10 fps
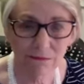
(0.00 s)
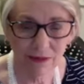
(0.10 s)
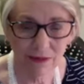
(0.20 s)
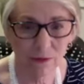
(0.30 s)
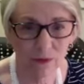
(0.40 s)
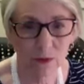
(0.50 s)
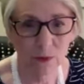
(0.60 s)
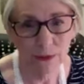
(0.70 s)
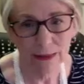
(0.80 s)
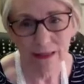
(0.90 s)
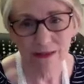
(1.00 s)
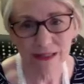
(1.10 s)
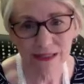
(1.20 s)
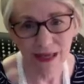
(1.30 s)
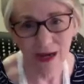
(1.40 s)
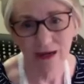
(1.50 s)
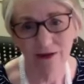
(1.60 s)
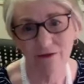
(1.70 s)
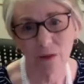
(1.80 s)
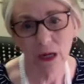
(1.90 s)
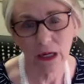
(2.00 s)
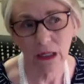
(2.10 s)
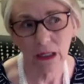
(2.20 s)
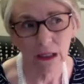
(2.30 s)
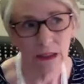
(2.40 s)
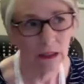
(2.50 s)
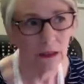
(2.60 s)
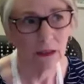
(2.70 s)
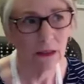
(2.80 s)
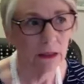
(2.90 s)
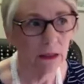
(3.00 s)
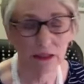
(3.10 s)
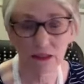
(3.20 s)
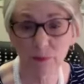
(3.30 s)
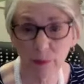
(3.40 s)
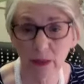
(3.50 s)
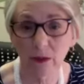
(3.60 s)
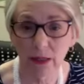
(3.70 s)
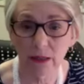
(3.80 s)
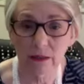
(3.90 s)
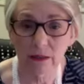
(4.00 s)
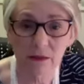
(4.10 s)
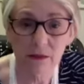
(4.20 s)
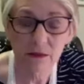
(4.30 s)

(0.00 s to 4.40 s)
it was really outside of my experience.